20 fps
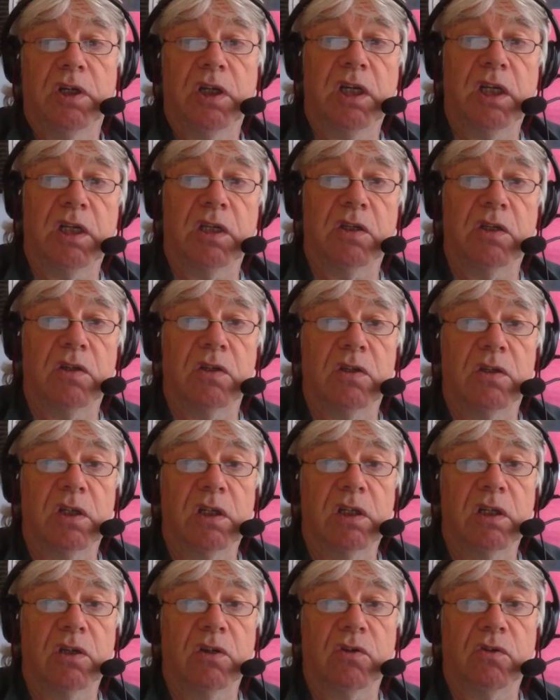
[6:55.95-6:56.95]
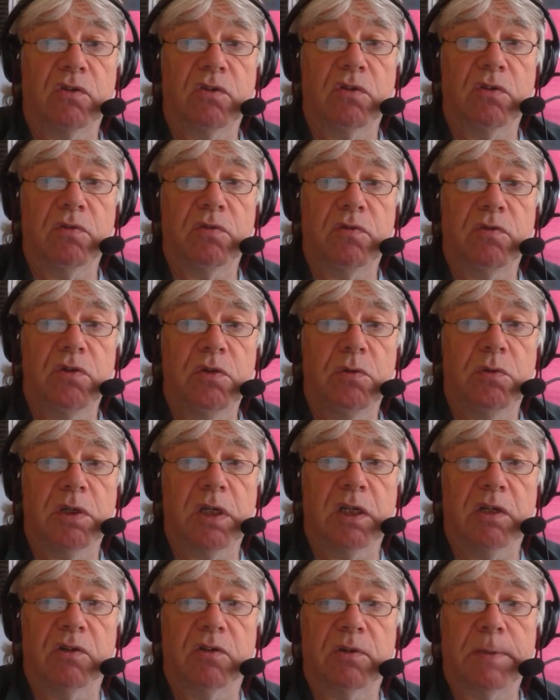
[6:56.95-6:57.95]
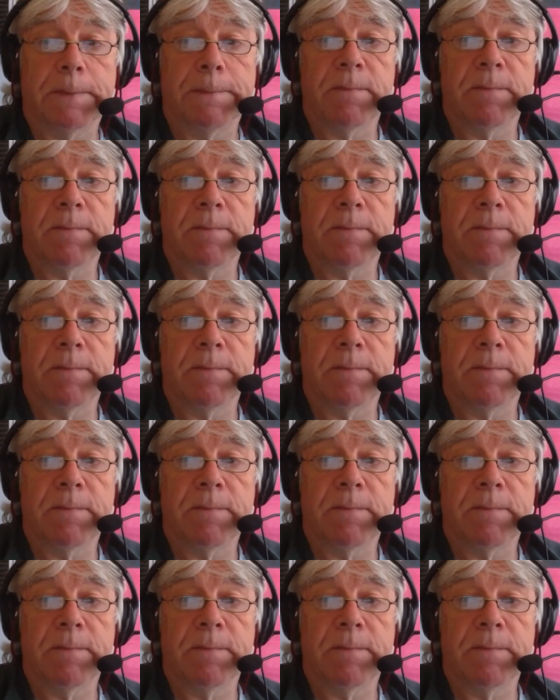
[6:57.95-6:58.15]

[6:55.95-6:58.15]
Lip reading: in the last few years.